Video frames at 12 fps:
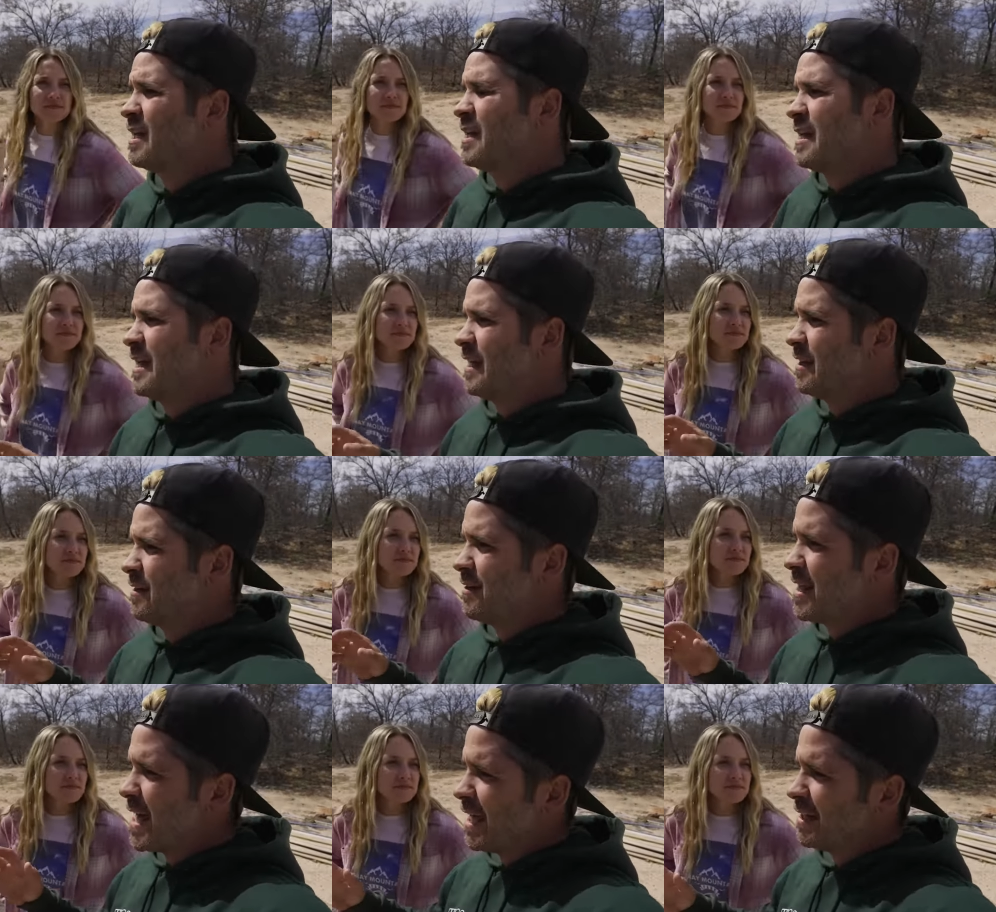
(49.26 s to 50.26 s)

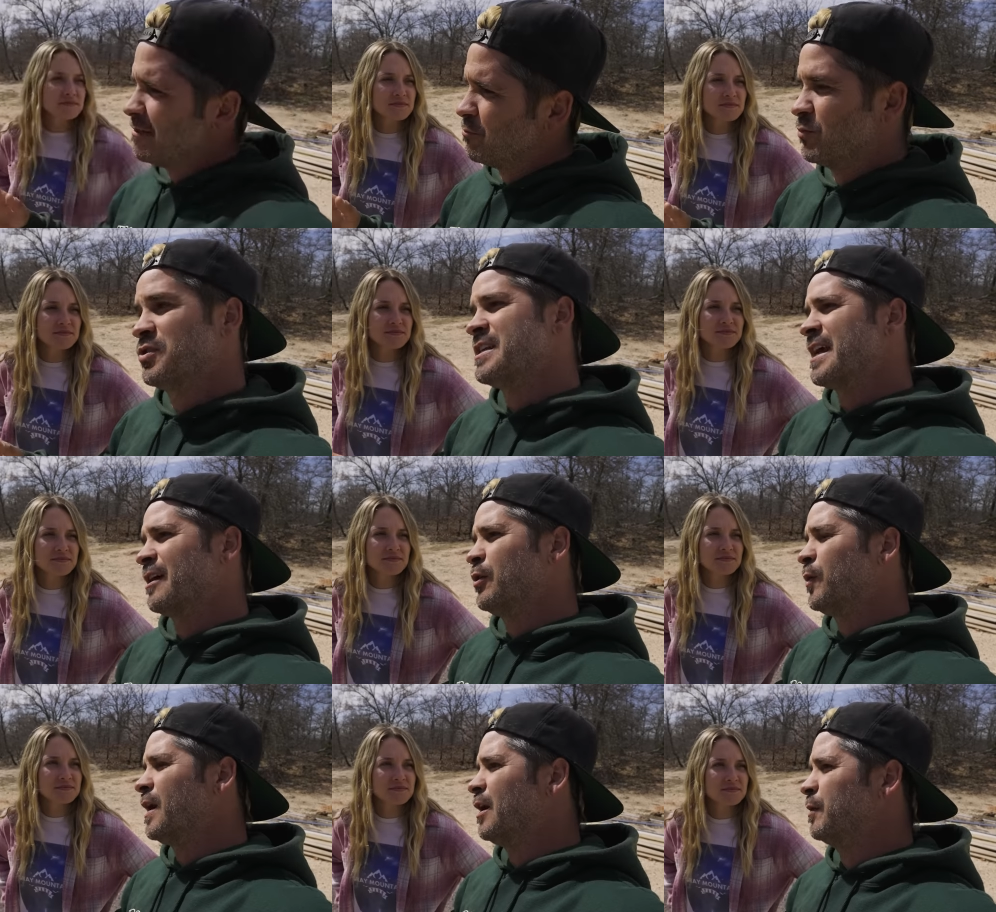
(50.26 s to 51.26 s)
Speaker 1: and that was taking
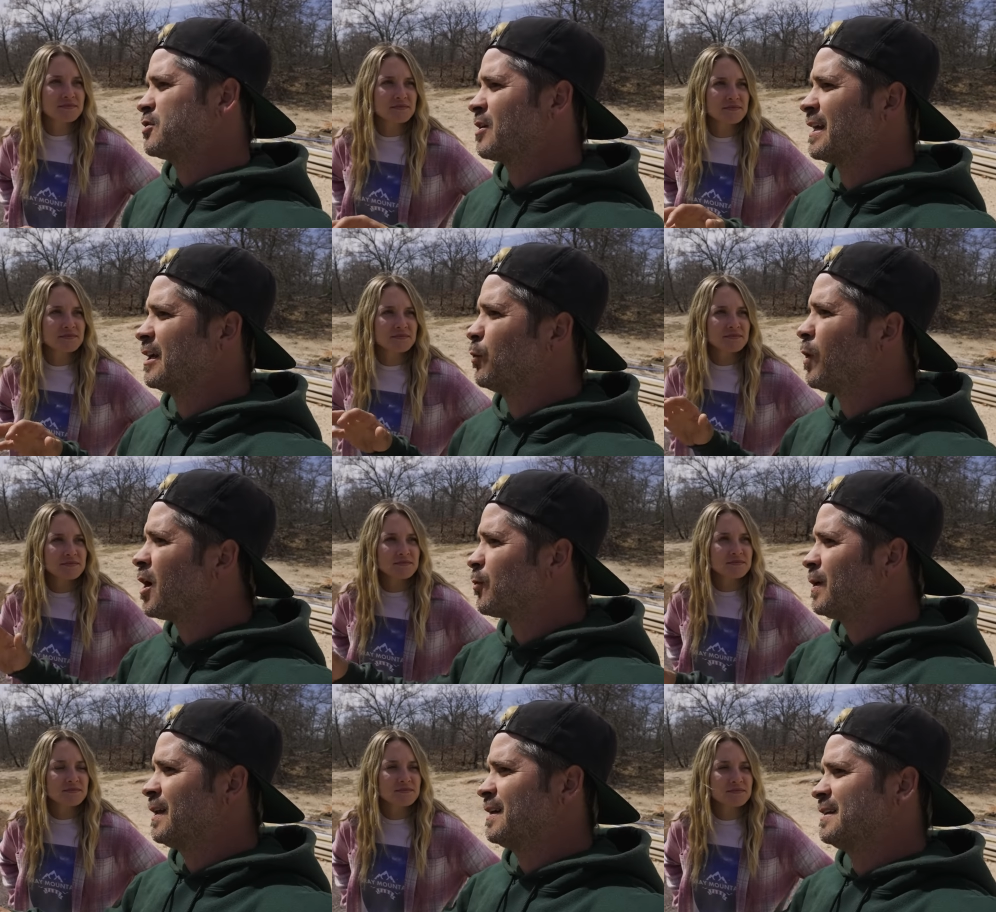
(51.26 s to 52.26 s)
a while. We tried to get a water
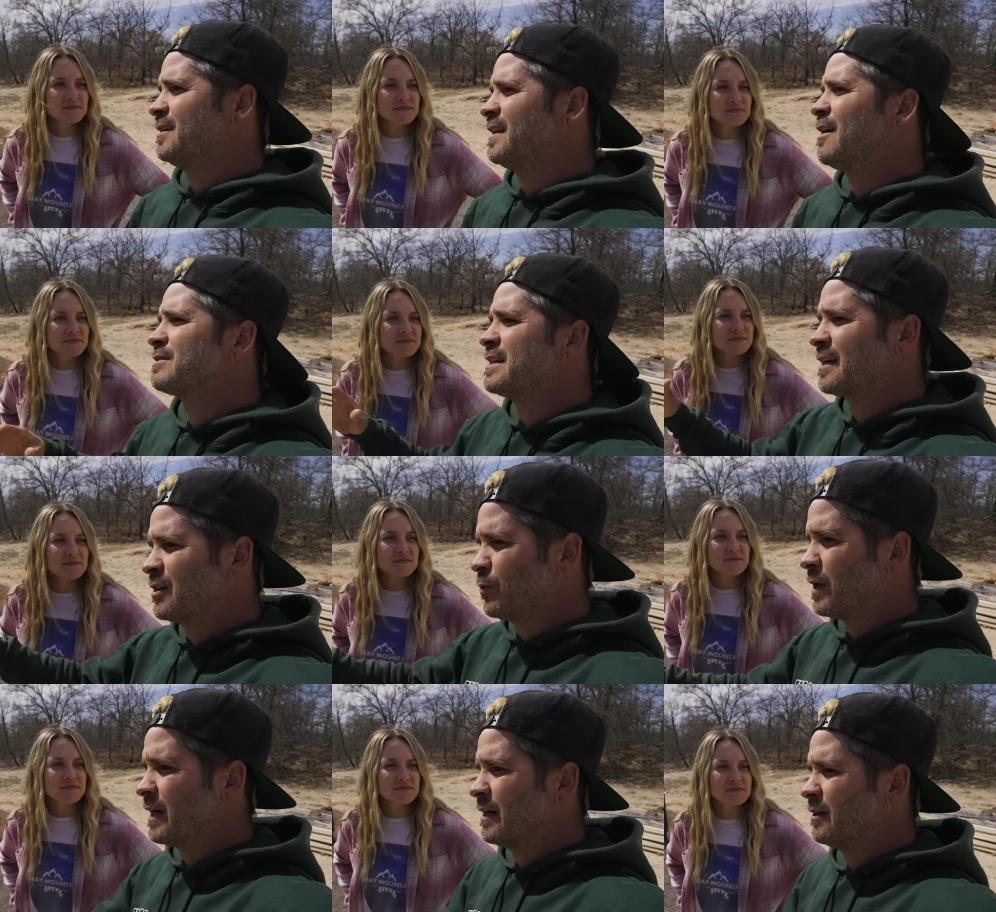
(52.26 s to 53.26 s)
well out here. That was taking a
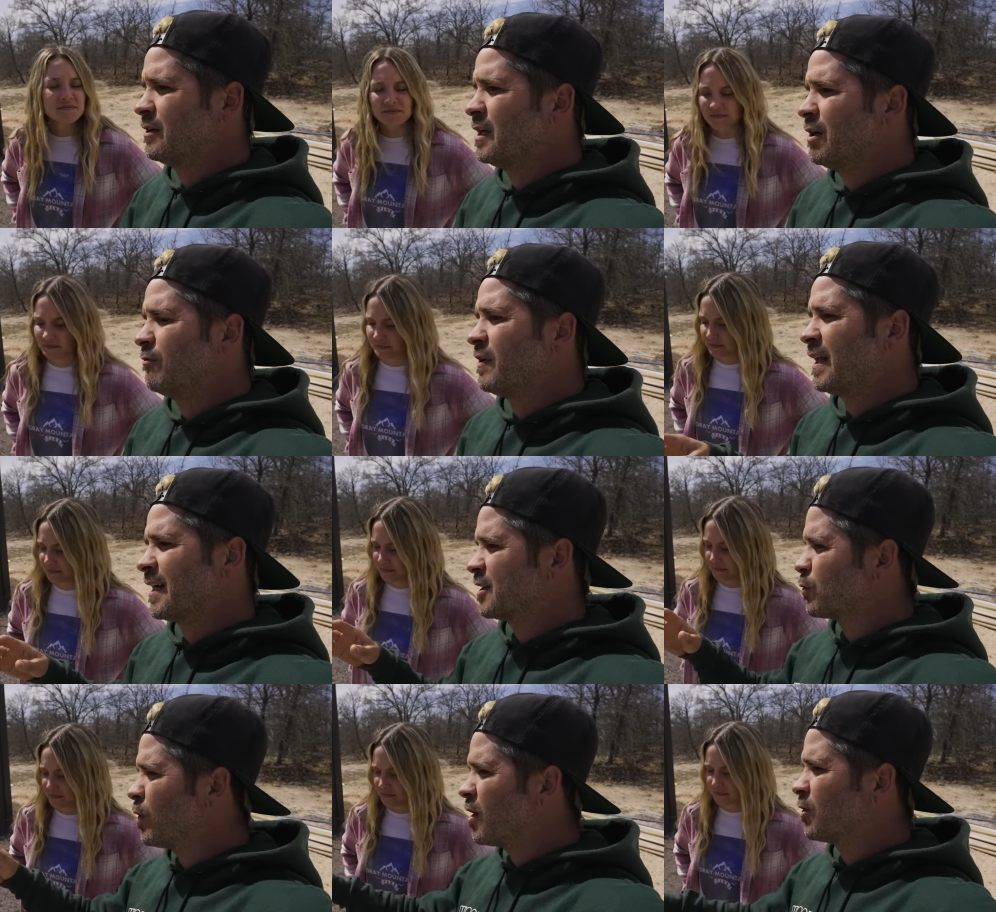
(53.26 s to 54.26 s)
while. Finally
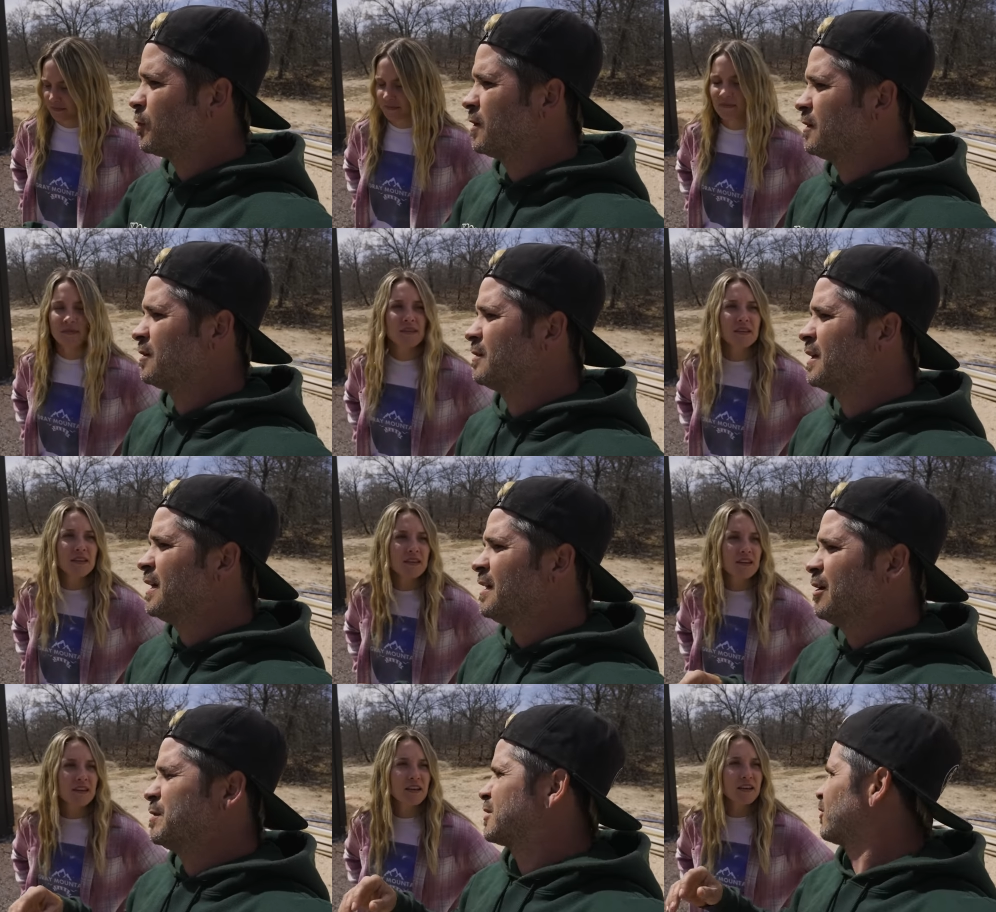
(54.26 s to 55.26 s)
got the water well.
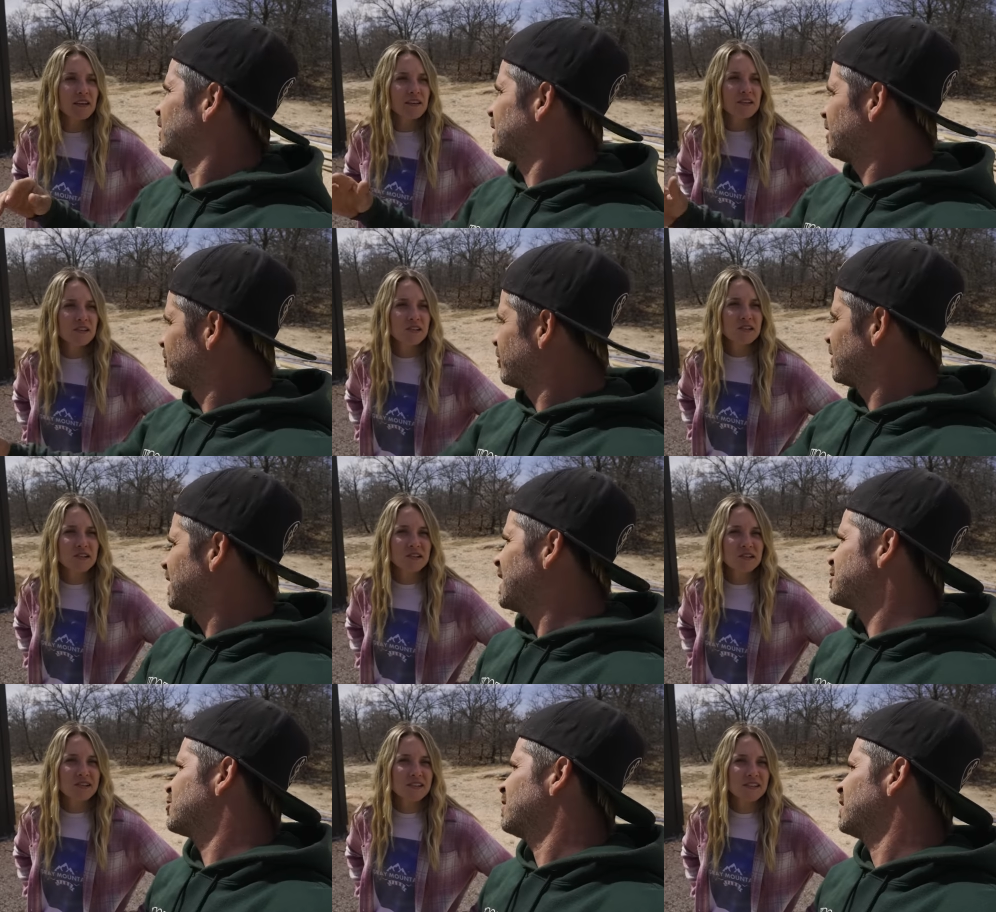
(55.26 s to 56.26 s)
Uh, we started clearing for
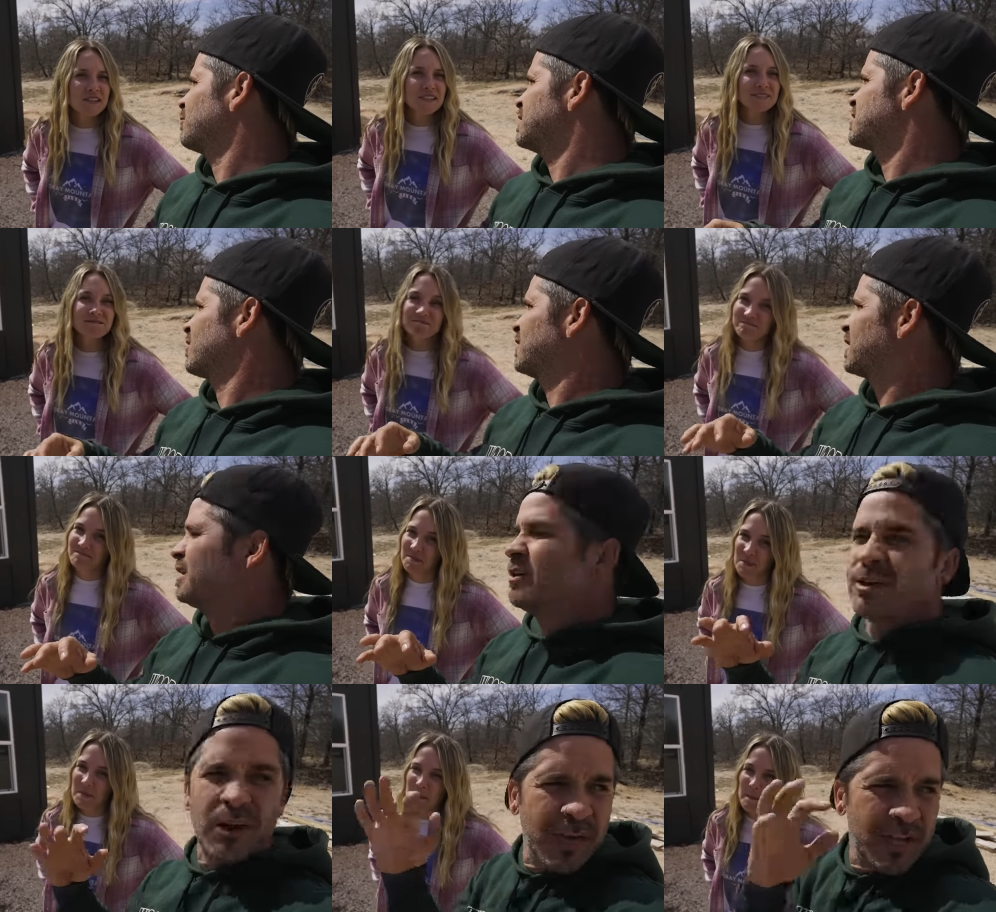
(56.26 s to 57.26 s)
electric. We started
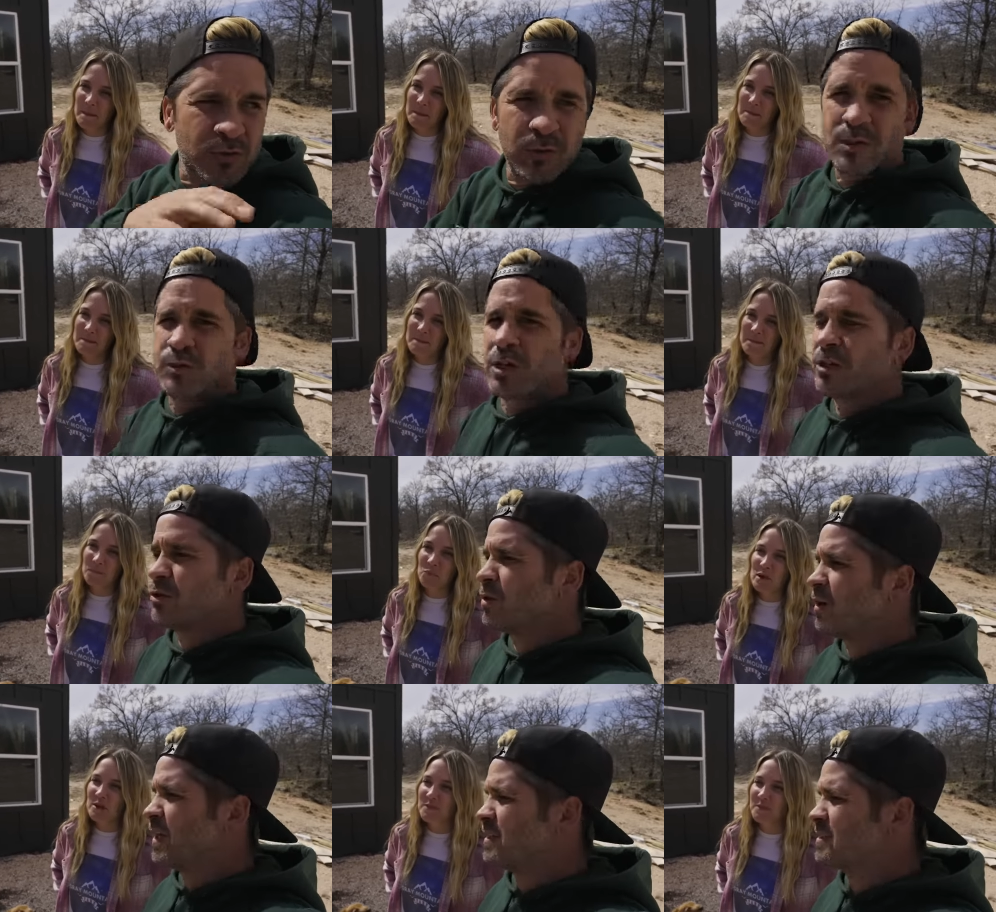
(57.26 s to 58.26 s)
clearing our entries. Started doing well, all that